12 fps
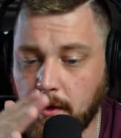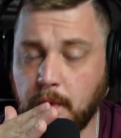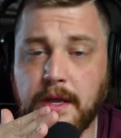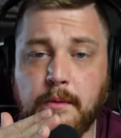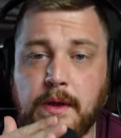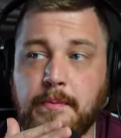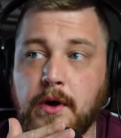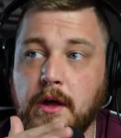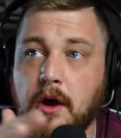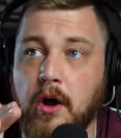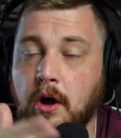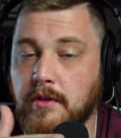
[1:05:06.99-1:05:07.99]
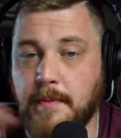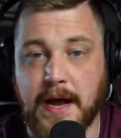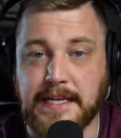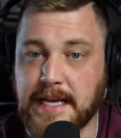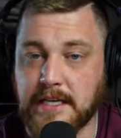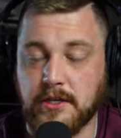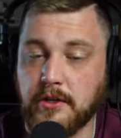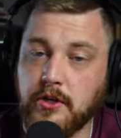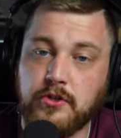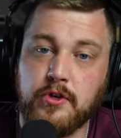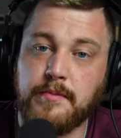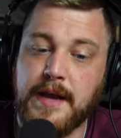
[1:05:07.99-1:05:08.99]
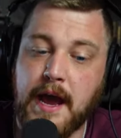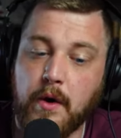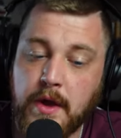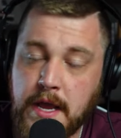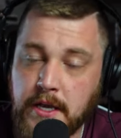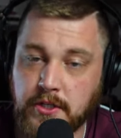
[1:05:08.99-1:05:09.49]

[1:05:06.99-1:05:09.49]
We, we put all the podcasts on YouTube now.